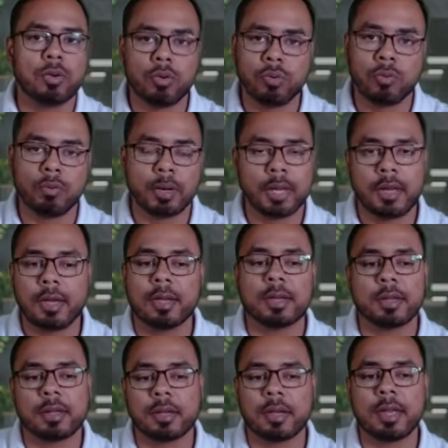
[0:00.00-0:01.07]
2
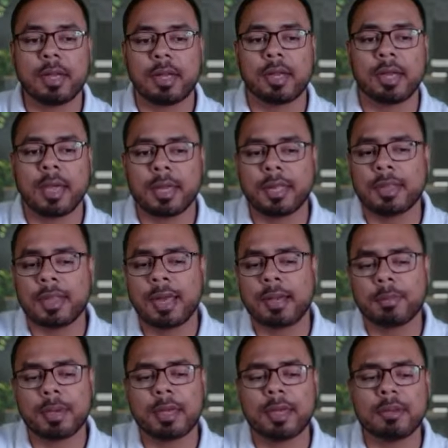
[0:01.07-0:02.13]
1, right? And in
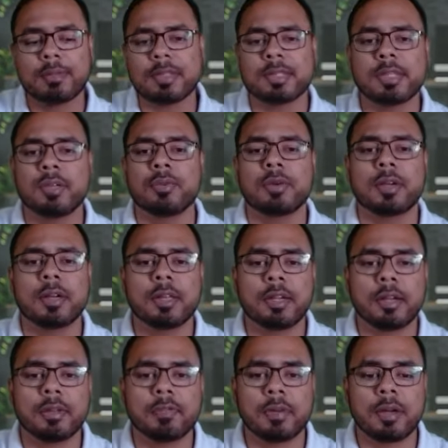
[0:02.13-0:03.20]
that manner, we'll see what are
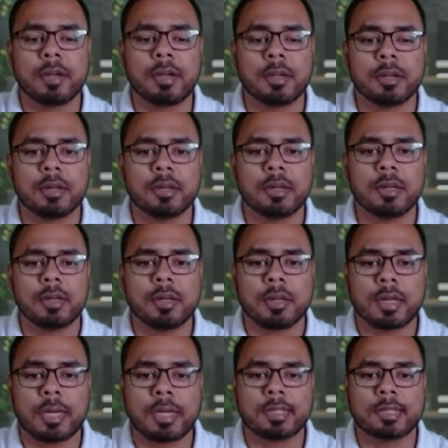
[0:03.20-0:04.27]
the different
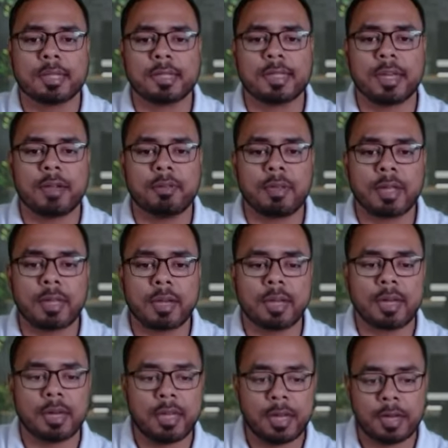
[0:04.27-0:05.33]
cases that we
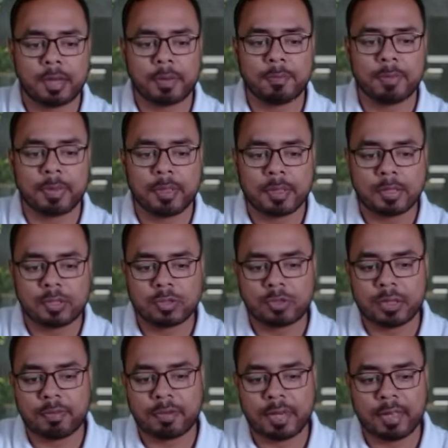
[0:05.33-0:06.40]
can create. So the